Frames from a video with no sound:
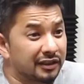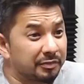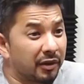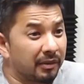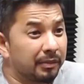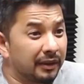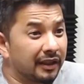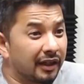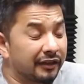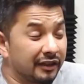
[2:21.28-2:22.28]

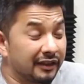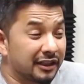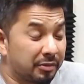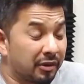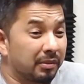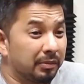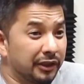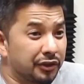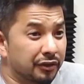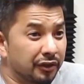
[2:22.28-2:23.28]
probably
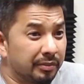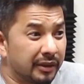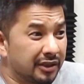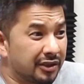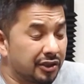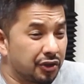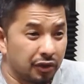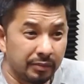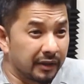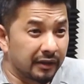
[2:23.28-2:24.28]
true, but it's
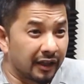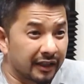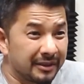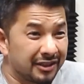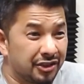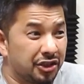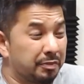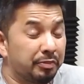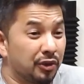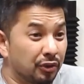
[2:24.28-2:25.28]
stupid. It's
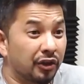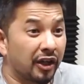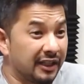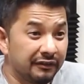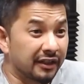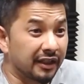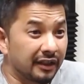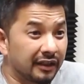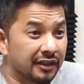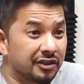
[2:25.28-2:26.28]
just pure
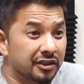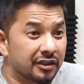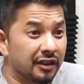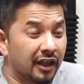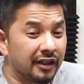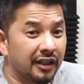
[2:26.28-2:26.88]
naivety. It's just I